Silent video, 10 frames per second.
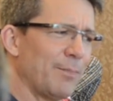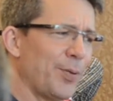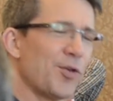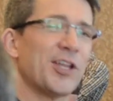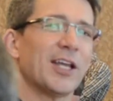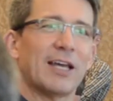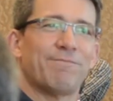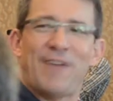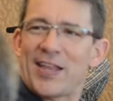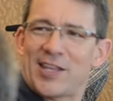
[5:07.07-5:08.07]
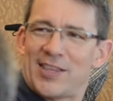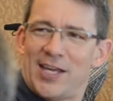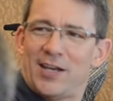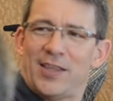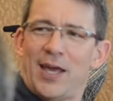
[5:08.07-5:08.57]
person to confess at the
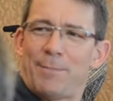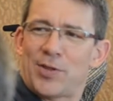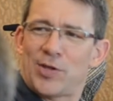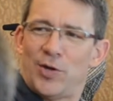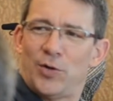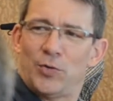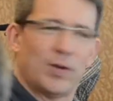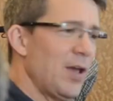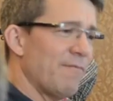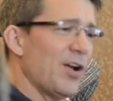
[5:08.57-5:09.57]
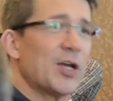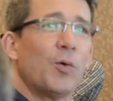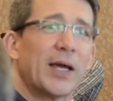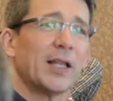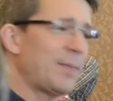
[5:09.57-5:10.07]
end of the episode very
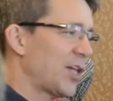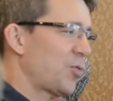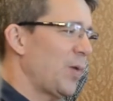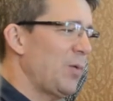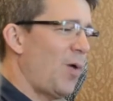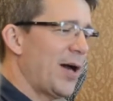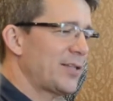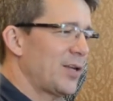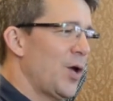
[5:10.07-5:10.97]
quickly, because we want